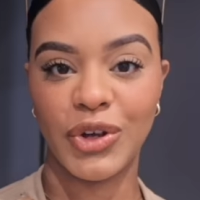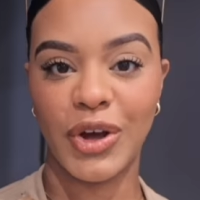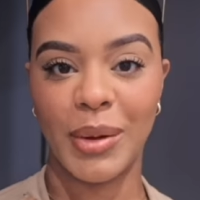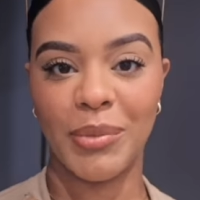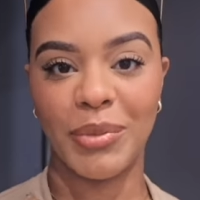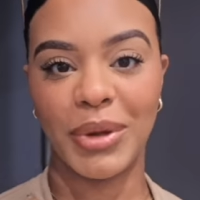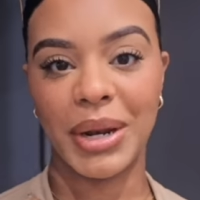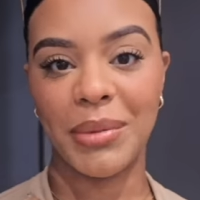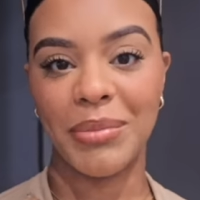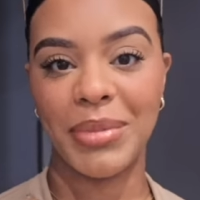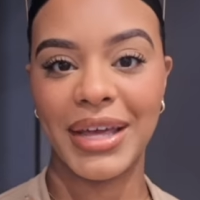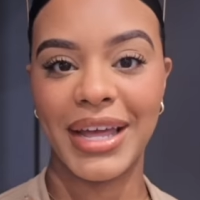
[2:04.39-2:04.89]
So I'm
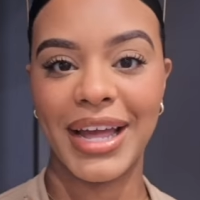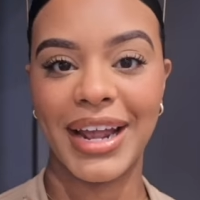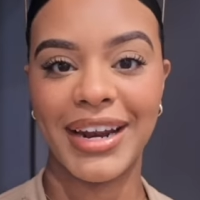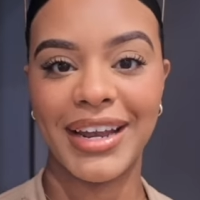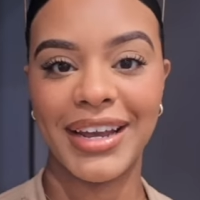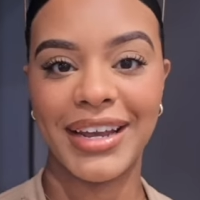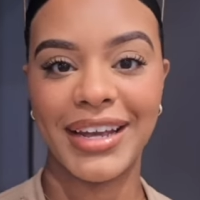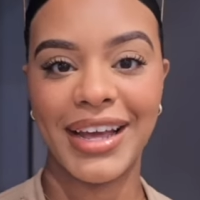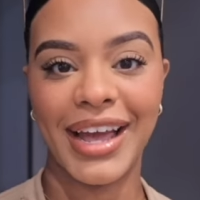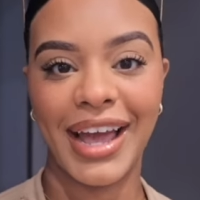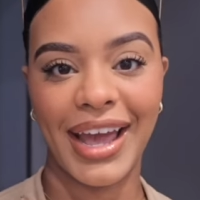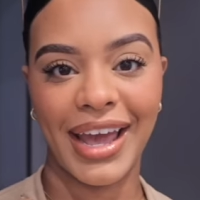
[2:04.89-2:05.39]
going to be
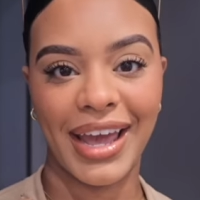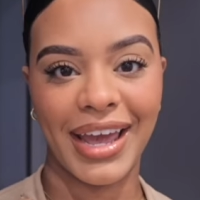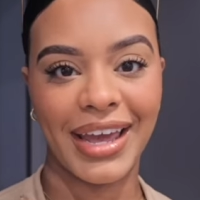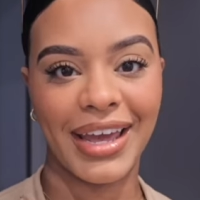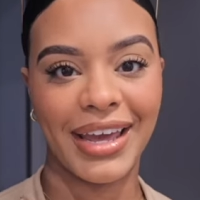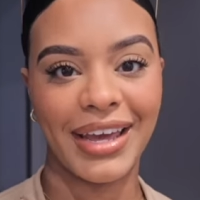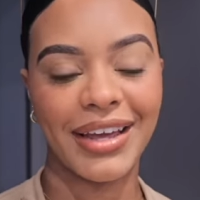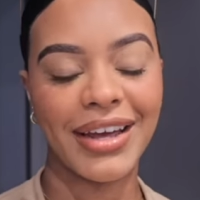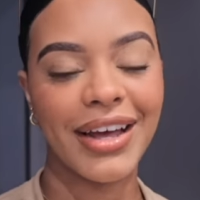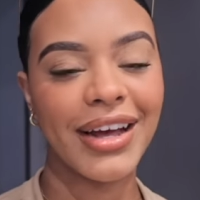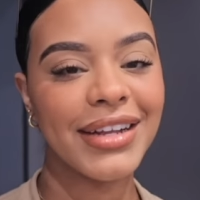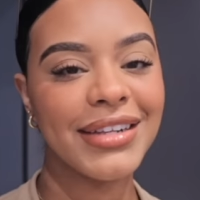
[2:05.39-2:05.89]
getting
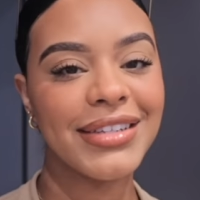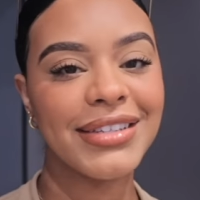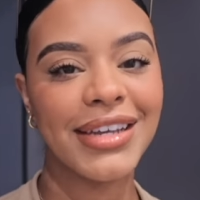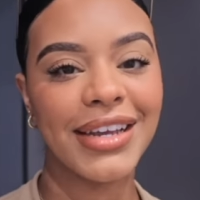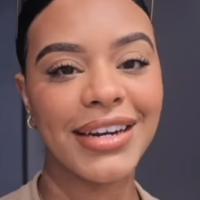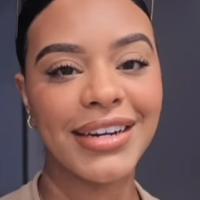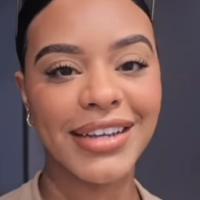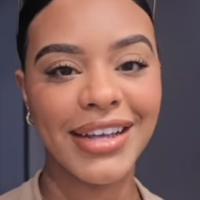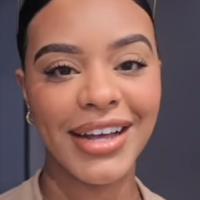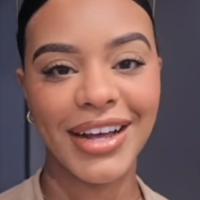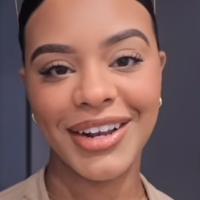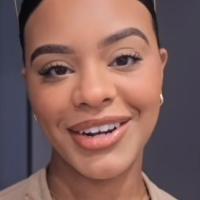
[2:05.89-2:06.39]
a cut
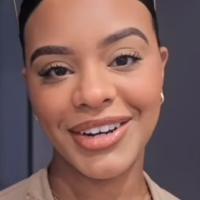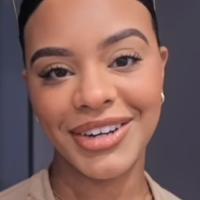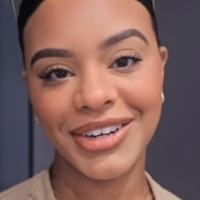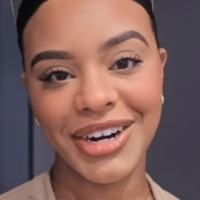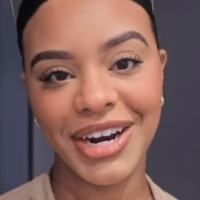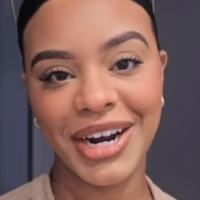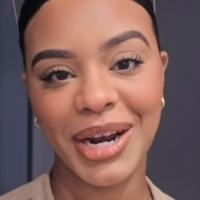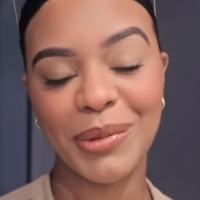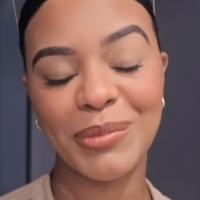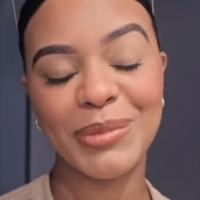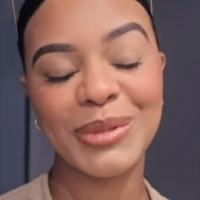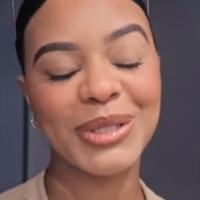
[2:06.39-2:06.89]
and color,
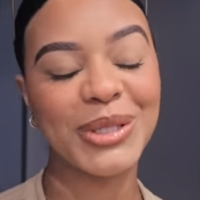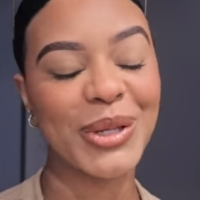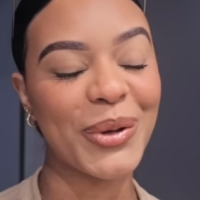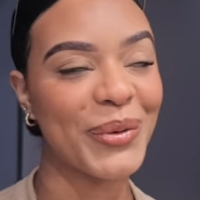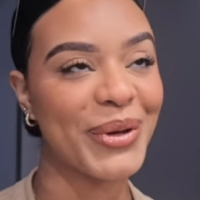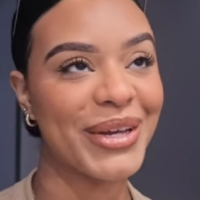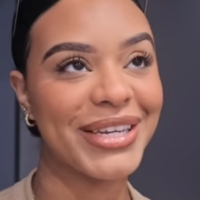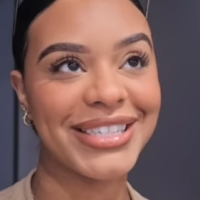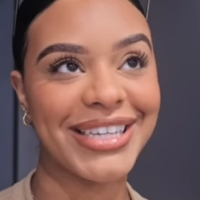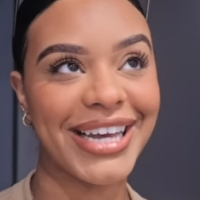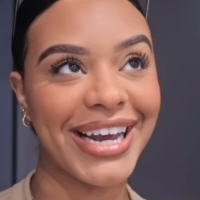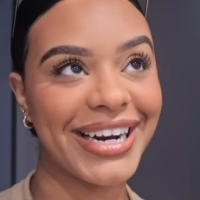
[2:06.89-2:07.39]
and I'm so
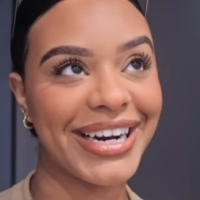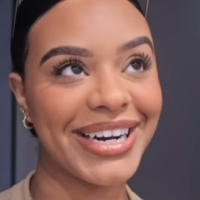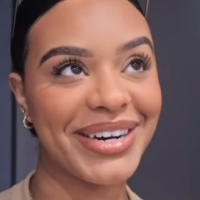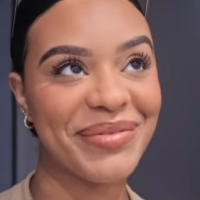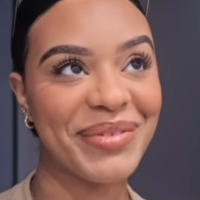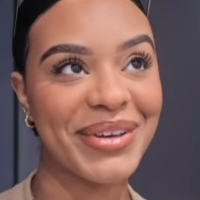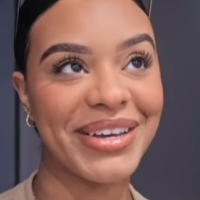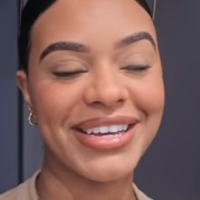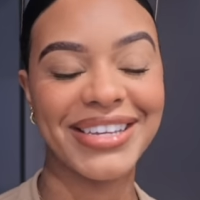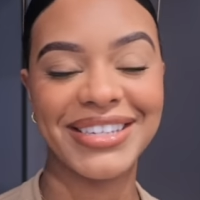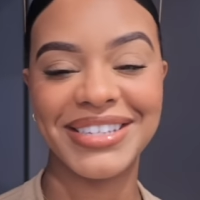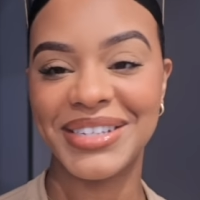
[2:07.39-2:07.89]
excited
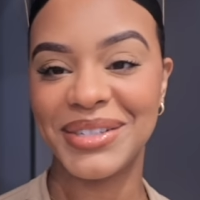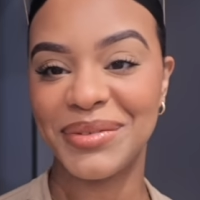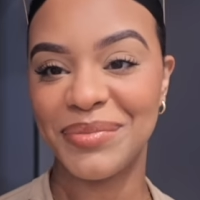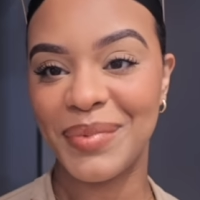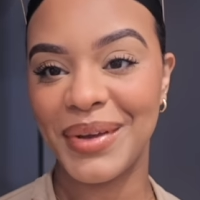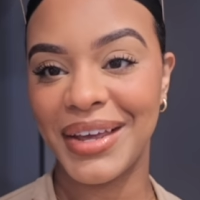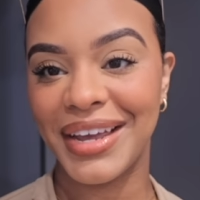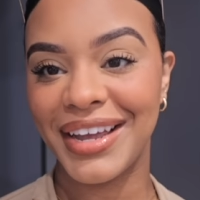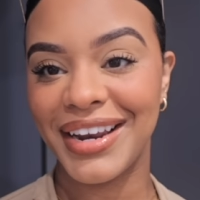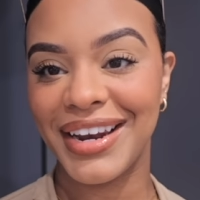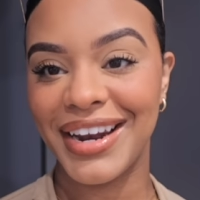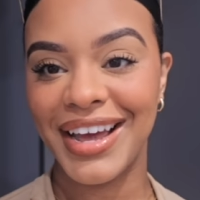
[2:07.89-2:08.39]
because it's
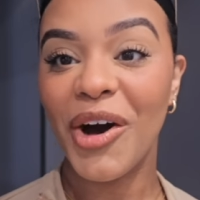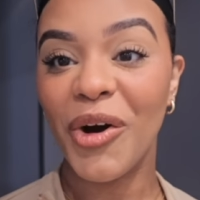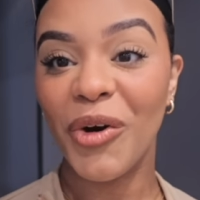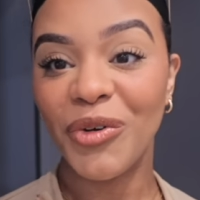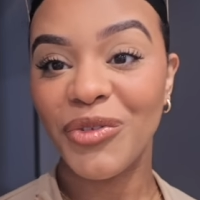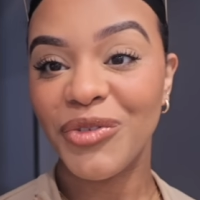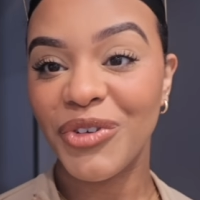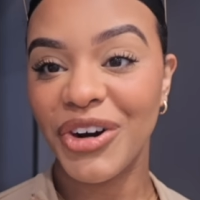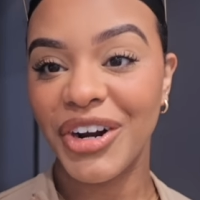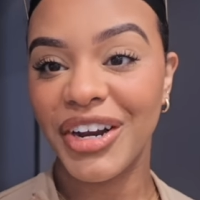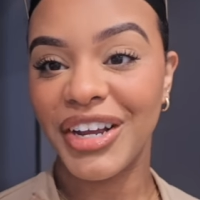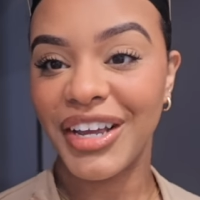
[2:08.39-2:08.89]
been
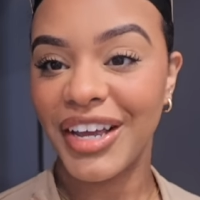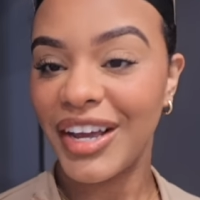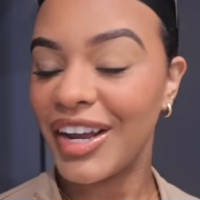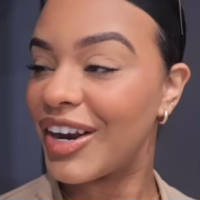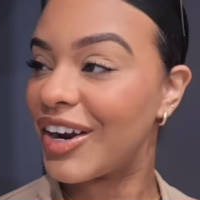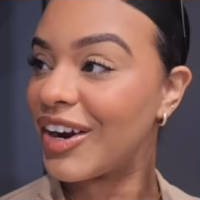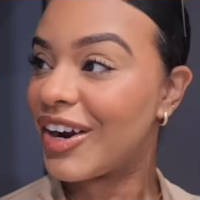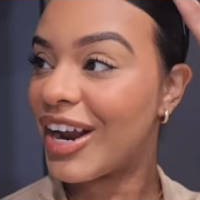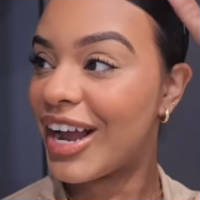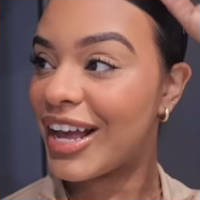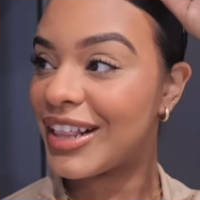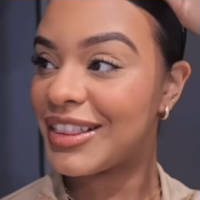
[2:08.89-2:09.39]
over a
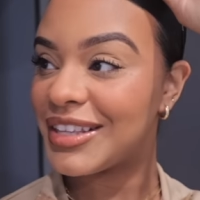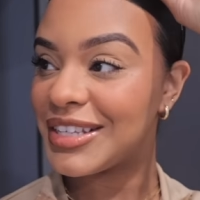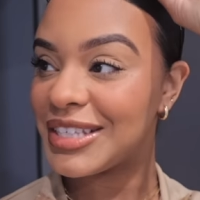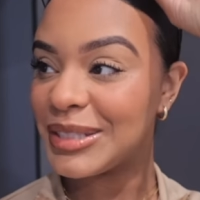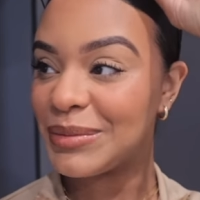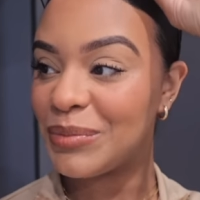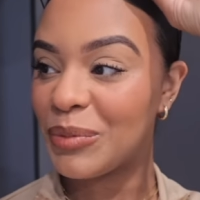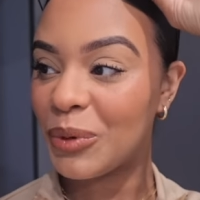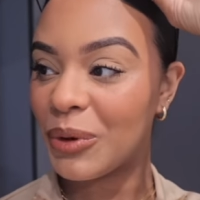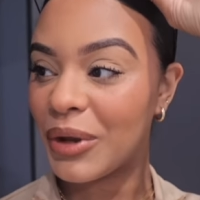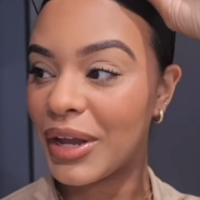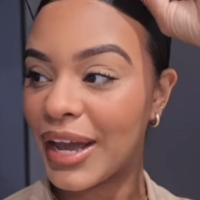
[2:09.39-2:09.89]
year at this
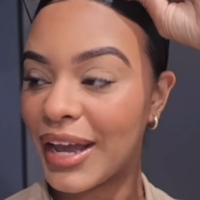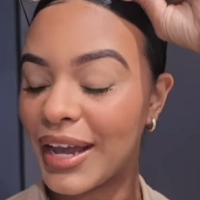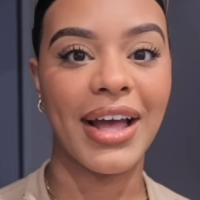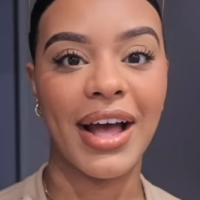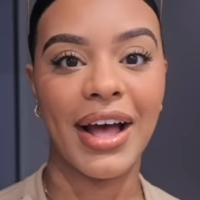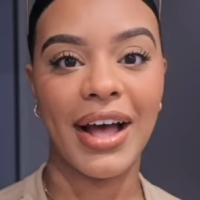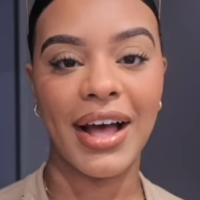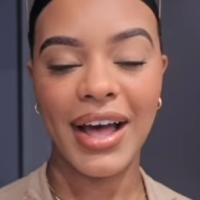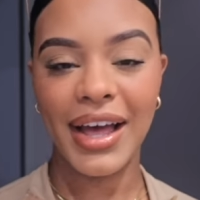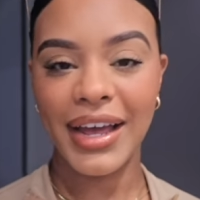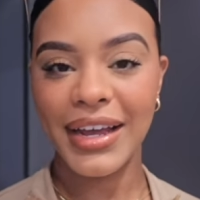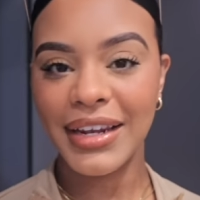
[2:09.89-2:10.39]
point. I
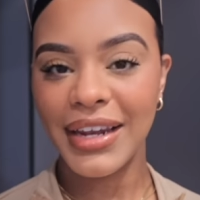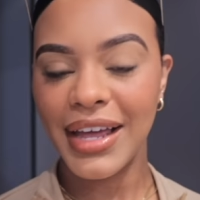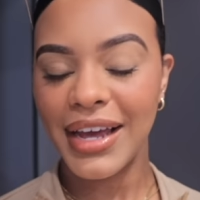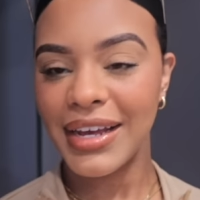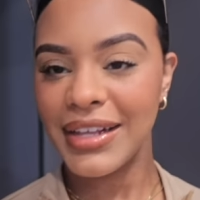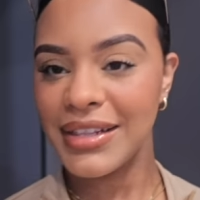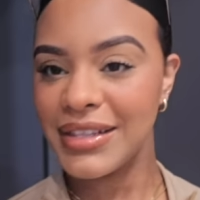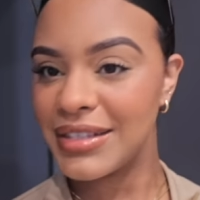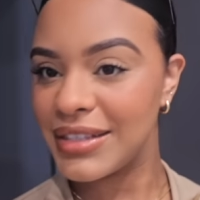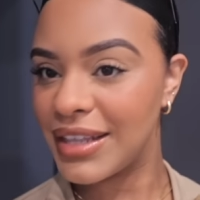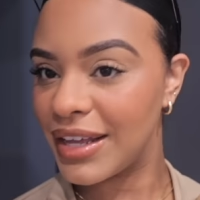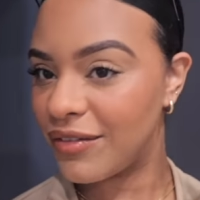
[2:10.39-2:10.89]
got
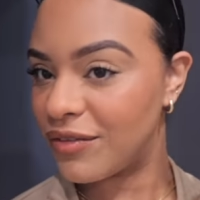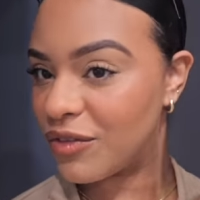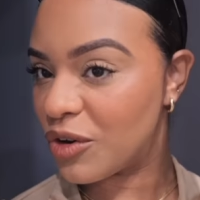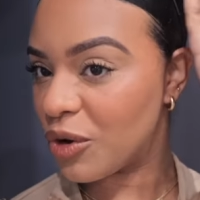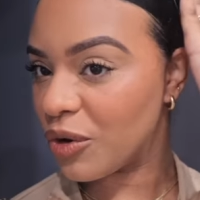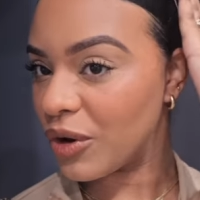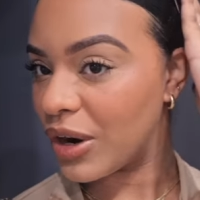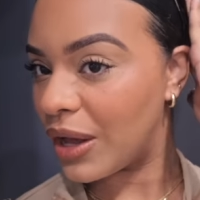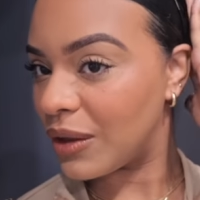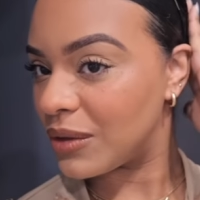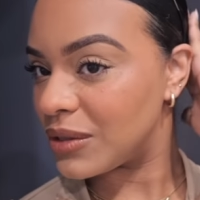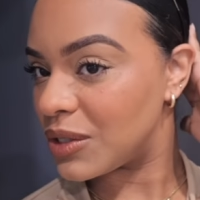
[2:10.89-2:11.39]
highlights. They've
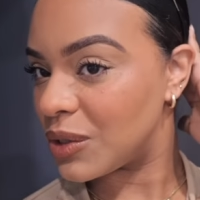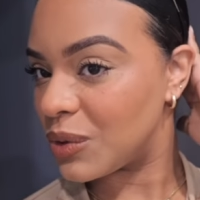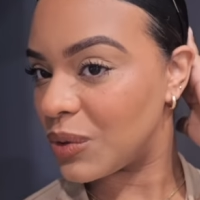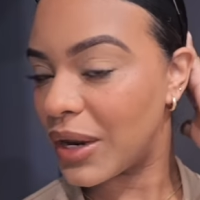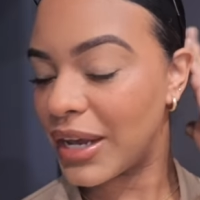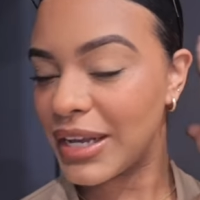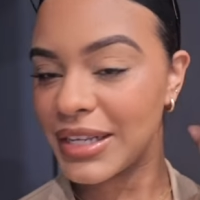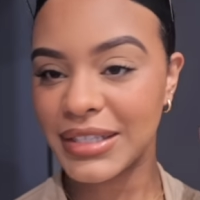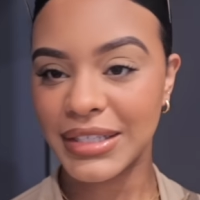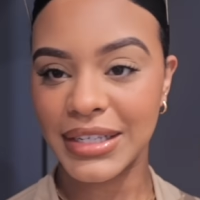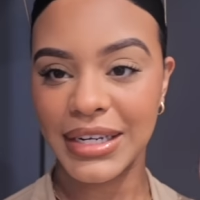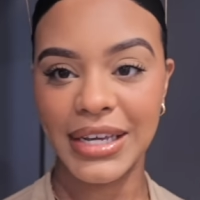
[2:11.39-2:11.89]
grown out so
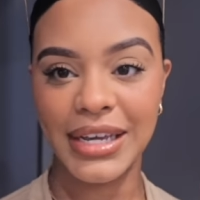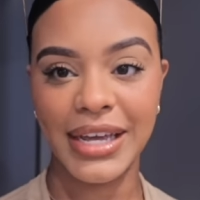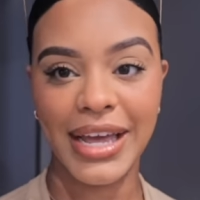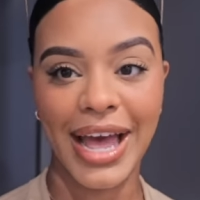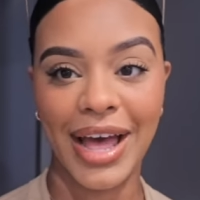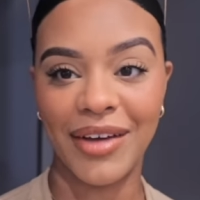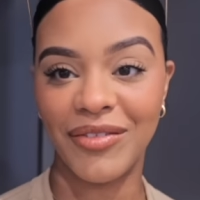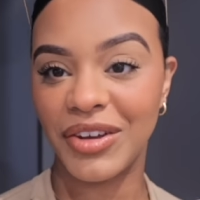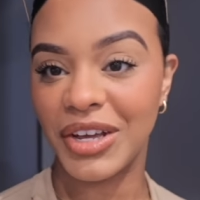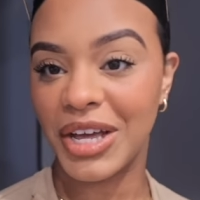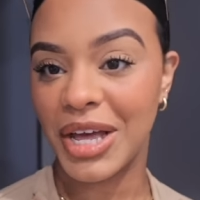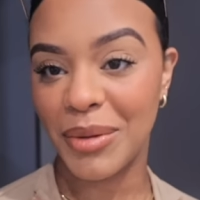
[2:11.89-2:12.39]
nicely.
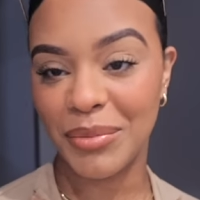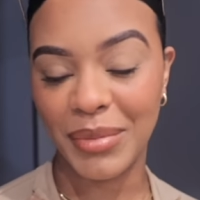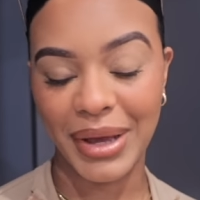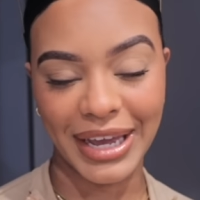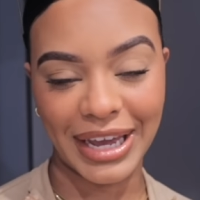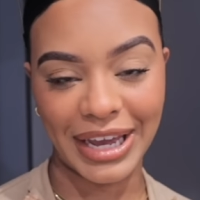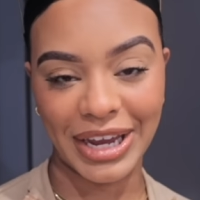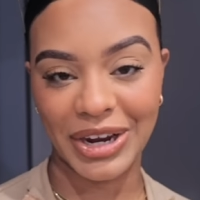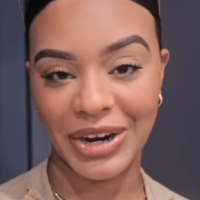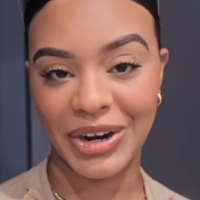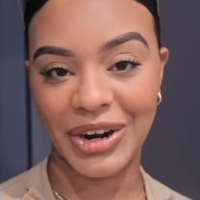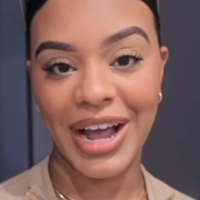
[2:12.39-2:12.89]
Haven't cut my
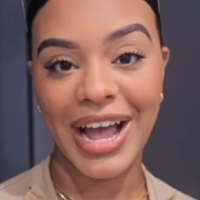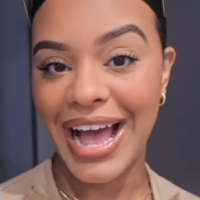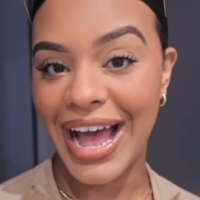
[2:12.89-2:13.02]
hair.